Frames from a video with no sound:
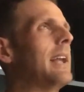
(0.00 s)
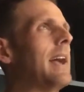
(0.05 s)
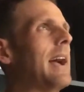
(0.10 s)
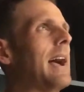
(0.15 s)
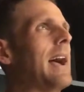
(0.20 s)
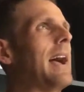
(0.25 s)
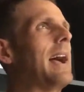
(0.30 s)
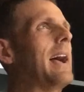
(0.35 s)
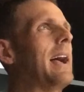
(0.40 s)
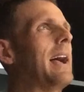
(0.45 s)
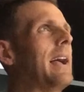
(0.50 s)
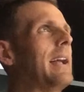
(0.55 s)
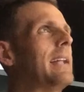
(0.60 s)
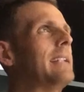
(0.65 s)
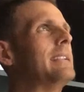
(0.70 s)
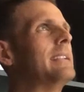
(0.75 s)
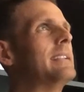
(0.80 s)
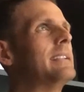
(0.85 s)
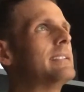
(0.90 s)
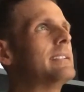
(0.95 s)

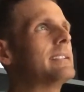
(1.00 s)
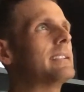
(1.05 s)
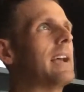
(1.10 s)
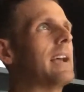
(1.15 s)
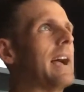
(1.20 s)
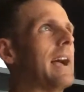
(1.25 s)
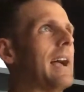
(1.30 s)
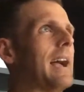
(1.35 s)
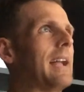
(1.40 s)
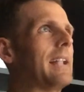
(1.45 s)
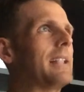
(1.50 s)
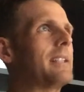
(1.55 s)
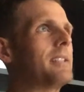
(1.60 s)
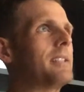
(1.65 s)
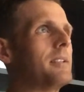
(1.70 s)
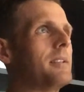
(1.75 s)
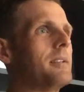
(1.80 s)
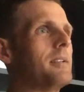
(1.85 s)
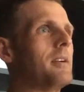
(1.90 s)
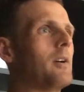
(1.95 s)
and had
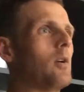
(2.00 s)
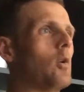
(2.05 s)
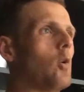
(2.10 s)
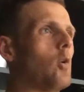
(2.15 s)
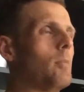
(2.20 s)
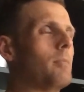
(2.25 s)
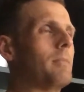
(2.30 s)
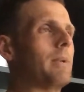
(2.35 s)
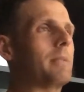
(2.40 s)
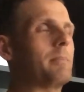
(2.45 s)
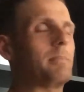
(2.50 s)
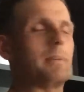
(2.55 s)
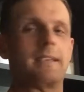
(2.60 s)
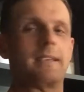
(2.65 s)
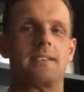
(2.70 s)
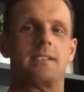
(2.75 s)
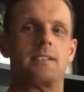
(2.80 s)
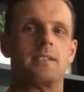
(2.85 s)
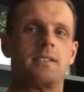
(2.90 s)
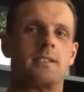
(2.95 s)
homemade
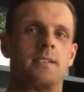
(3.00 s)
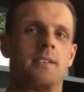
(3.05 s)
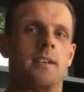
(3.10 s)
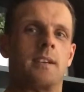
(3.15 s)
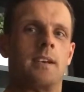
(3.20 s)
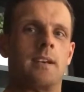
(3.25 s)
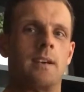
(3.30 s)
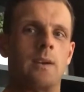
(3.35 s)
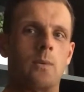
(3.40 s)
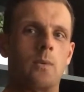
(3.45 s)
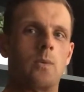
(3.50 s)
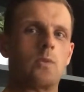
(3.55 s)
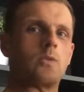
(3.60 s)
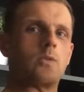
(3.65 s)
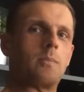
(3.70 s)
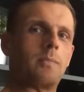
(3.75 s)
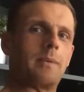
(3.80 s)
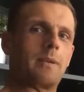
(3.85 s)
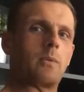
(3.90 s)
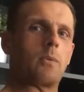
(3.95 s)
pizzas, which
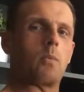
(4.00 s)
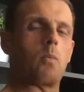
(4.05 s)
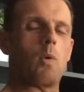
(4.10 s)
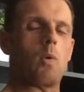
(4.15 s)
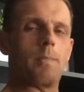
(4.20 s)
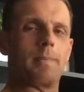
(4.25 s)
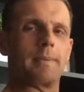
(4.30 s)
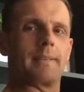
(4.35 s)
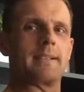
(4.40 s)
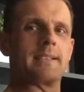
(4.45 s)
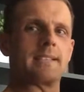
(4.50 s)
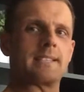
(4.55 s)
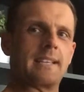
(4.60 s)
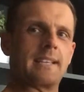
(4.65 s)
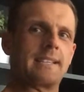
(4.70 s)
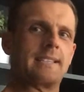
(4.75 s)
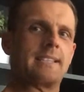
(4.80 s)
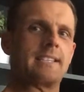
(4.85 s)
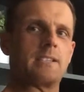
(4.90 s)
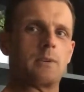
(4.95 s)
were made with Warburton
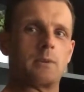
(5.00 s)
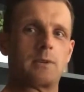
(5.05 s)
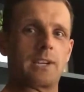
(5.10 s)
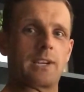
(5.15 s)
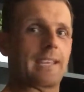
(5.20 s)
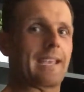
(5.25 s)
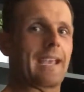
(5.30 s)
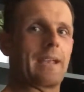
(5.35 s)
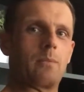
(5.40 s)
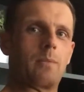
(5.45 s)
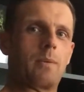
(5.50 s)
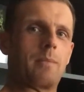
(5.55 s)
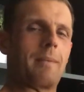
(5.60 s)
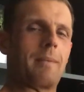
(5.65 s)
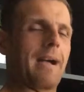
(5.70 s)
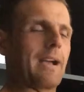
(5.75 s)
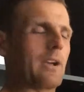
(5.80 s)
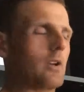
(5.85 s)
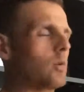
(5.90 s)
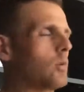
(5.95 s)
slices, which again were
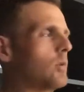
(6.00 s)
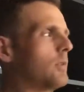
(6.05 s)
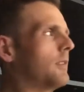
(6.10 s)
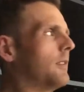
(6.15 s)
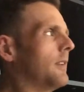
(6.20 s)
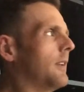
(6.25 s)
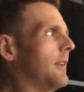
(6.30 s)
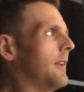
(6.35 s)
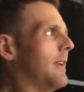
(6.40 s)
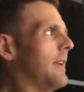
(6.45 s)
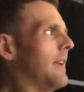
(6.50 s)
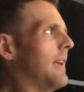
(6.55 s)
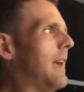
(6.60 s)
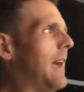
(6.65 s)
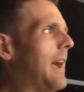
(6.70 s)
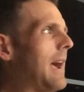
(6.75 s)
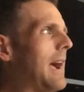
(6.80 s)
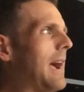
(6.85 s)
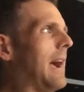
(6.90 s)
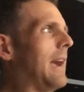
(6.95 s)
macroed,
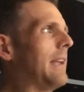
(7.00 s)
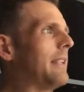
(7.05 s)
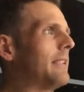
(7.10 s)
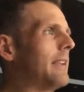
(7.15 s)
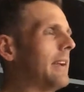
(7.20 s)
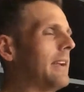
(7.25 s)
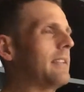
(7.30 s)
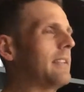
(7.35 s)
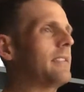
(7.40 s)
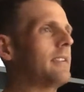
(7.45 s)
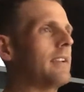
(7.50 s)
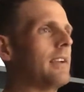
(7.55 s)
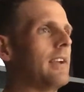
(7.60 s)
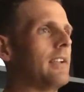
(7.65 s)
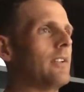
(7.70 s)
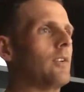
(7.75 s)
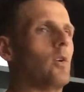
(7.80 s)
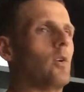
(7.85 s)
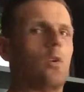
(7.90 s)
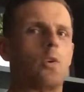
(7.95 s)
and had
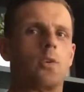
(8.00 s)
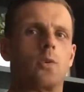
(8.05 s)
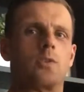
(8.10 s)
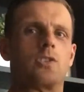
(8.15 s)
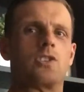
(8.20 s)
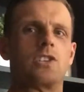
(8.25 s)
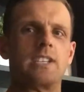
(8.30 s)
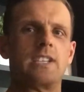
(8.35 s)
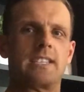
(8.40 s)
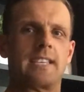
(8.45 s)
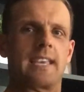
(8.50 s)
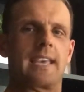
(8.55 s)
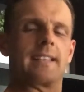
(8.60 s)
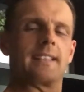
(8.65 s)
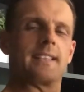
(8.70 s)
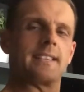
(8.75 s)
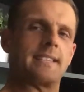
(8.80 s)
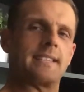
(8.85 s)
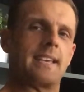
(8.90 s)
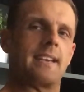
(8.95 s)
an Oreo cheesecake
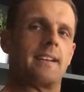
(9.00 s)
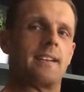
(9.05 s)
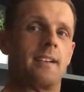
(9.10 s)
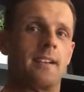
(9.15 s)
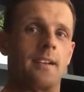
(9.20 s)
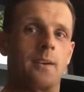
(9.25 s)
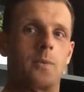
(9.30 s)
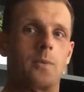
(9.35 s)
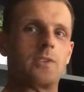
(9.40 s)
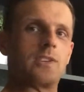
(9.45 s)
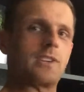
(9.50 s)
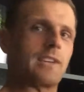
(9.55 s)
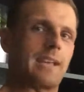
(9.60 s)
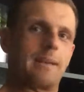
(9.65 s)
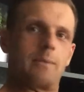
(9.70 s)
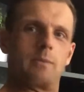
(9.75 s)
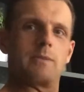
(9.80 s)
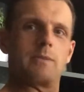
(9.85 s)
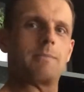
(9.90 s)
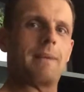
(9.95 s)
dessert, which
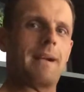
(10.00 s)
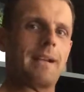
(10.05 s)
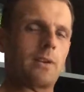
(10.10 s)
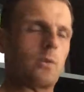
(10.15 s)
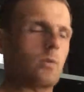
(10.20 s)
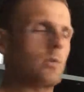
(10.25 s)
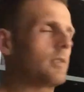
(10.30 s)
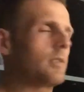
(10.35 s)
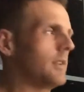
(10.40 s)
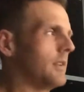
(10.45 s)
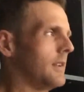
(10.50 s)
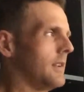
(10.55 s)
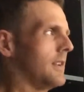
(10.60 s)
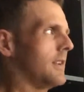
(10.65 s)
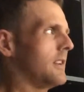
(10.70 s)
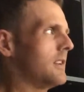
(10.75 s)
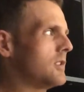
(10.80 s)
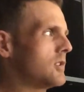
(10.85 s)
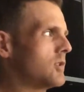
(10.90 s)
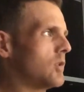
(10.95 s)
again was macroed.
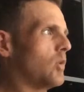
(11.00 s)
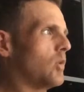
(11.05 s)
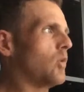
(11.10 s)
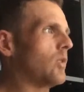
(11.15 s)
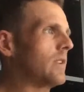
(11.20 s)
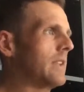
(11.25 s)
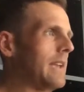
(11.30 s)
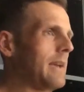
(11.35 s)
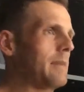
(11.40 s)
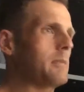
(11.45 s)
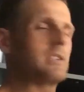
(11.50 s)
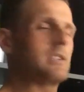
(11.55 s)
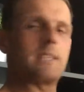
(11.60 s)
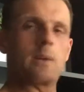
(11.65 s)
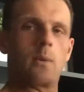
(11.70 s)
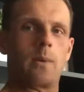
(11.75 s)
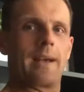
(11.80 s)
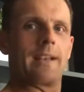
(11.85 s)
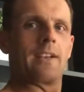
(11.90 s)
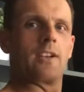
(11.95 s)
So yeah, we're
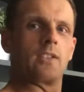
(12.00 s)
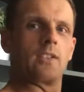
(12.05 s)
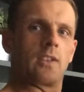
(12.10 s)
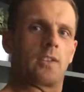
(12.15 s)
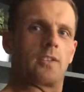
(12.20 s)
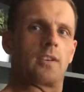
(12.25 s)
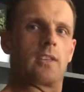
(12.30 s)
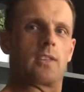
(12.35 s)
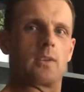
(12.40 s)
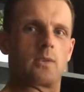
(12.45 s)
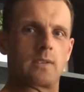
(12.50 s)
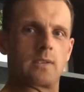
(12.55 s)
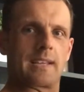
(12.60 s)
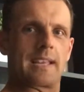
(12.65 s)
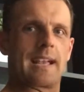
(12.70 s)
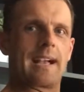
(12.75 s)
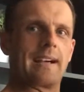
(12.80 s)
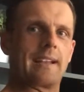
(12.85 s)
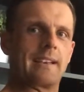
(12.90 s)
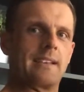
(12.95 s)
still hitting under 3,000
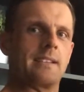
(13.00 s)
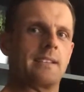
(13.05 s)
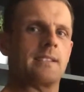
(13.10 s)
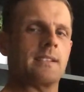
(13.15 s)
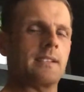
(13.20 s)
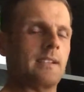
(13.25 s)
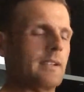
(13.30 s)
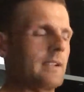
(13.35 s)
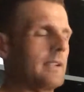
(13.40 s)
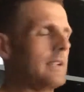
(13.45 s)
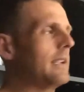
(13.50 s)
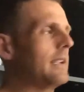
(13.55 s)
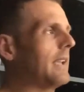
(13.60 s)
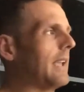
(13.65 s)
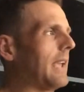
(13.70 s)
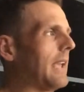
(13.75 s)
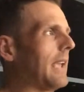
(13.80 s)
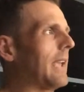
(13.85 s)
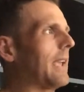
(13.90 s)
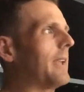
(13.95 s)
calories
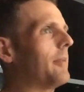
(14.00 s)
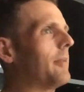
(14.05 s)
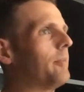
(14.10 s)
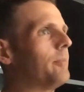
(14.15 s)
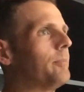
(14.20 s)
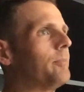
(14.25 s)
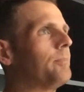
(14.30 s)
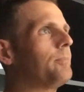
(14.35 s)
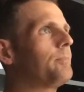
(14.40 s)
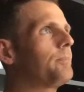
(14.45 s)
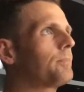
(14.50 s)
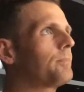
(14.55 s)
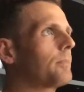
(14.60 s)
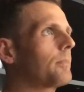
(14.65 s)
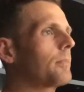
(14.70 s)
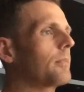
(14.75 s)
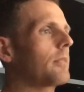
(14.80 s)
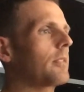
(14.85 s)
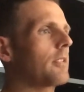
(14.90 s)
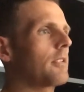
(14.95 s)

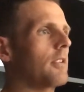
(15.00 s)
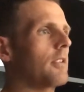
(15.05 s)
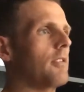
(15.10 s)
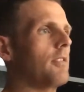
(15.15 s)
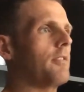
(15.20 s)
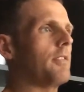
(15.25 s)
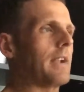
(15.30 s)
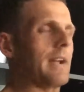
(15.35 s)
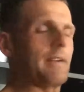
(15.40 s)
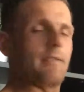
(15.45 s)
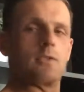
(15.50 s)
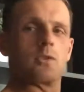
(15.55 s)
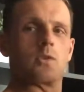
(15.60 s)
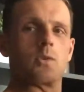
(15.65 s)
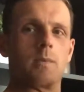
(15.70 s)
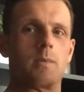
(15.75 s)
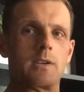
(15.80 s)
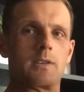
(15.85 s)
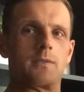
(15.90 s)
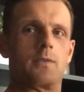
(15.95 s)
for having so
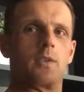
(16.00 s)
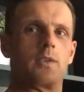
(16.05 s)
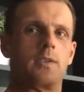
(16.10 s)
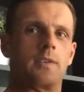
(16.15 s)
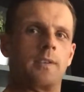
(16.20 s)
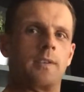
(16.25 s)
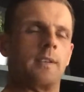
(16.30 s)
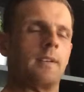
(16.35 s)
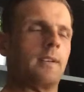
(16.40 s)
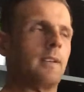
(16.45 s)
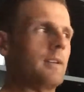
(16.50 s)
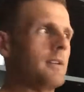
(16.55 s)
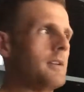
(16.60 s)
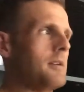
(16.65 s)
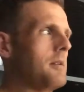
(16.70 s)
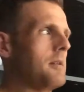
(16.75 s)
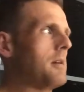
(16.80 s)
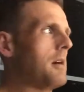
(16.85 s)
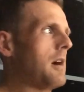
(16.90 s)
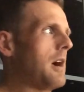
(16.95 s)
much food.
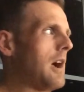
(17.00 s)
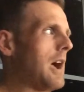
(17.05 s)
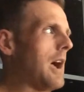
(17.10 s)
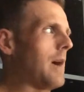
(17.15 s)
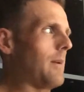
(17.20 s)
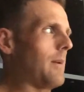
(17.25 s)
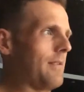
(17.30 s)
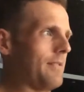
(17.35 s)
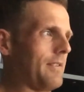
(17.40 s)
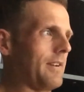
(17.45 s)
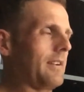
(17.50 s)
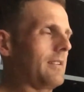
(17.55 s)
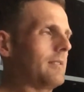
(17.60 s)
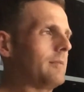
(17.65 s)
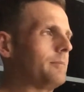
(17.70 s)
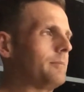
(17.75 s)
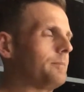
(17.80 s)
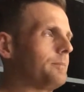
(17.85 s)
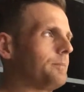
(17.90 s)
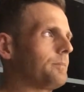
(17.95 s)
However,
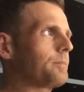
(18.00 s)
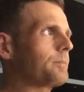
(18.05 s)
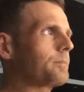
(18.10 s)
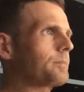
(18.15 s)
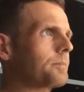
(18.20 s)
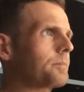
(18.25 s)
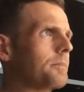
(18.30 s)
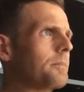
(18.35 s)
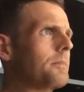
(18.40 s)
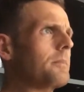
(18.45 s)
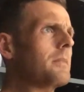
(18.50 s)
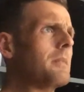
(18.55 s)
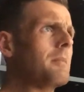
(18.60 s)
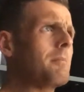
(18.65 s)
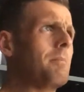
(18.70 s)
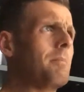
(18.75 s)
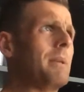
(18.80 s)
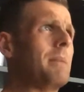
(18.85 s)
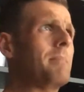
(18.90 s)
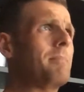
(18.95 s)

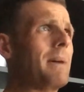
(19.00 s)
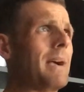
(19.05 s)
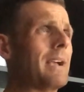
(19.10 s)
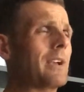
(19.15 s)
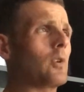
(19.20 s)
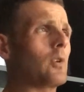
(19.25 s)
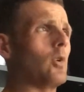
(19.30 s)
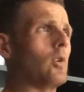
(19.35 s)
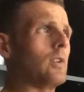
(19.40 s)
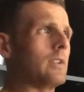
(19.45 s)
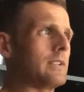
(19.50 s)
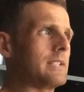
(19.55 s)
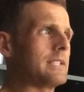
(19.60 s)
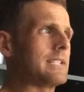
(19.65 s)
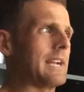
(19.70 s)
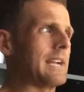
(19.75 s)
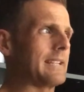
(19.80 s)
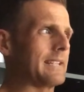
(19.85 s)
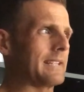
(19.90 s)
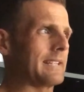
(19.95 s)
being back on
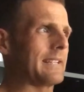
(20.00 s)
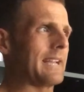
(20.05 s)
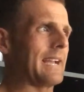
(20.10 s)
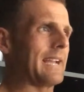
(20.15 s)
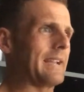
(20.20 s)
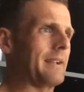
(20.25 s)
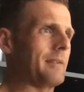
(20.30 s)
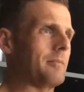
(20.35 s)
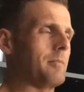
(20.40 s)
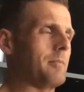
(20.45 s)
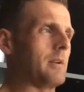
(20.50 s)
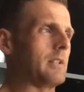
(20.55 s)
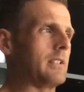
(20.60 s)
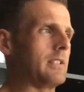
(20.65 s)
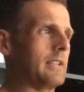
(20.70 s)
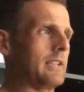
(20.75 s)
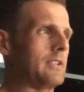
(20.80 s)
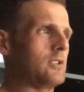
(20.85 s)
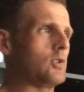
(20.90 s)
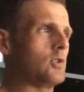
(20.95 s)
standard diet
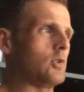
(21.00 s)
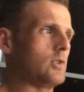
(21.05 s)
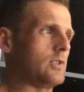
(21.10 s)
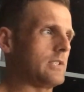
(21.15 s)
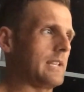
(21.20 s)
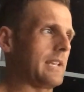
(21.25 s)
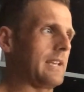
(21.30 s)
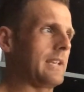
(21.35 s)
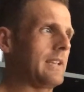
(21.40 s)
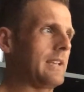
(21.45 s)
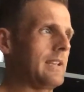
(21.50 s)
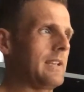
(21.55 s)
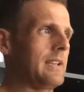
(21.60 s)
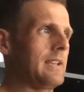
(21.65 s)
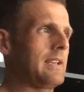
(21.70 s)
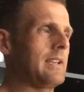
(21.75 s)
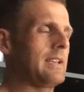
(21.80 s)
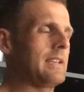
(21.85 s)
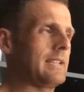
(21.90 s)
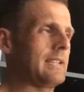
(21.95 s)
Monday, Tuesday,
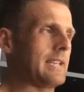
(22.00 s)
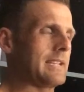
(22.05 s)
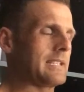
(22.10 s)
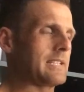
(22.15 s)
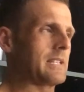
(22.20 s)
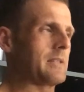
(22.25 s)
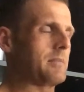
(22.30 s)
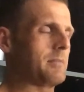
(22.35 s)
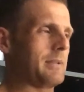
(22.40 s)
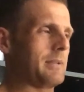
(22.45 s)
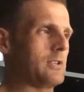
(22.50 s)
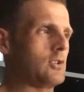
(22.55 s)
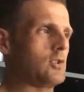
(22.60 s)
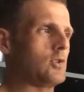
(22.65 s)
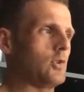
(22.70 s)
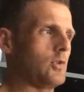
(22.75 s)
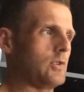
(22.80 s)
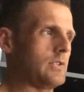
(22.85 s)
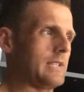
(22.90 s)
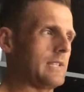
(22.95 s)
yesterday being
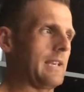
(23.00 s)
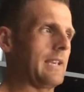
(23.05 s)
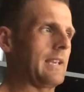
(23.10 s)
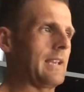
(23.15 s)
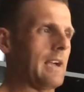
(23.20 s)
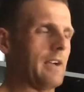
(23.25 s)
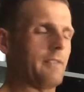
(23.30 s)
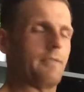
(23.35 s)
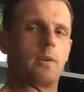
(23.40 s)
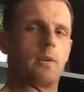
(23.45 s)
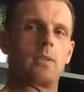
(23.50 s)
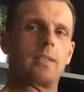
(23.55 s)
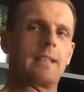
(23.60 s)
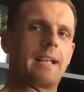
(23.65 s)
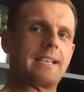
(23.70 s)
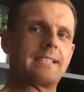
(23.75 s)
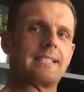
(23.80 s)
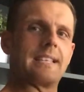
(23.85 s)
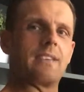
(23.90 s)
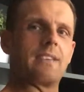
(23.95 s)
Tuesday, I found
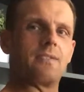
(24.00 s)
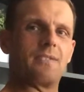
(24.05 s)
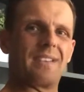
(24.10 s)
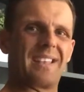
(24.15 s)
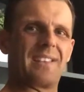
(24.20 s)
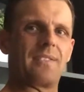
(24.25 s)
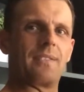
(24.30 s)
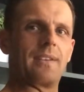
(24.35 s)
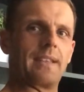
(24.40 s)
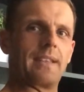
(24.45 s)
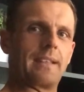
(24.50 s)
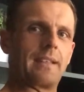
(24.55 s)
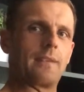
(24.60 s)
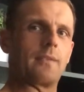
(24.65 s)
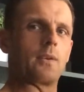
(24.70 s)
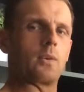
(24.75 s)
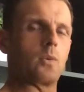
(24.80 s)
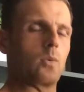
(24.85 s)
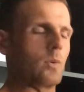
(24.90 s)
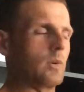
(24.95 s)
last night very, very
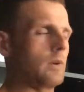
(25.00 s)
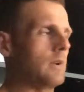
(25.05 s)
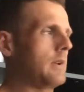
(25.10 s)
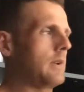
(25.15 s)
difficult,